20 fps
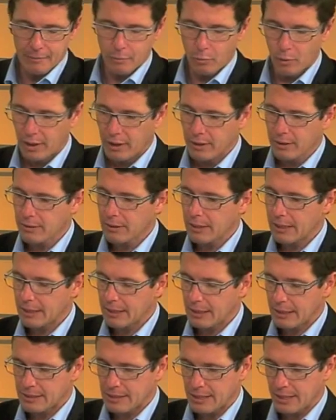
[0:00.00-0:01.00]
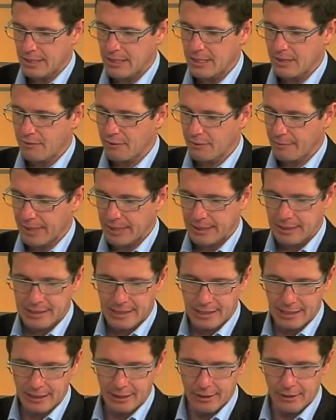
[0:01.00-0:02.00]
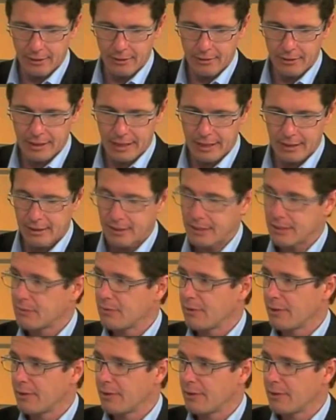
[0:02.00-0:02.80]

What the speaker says: Well, it's easy for me to tell you that it is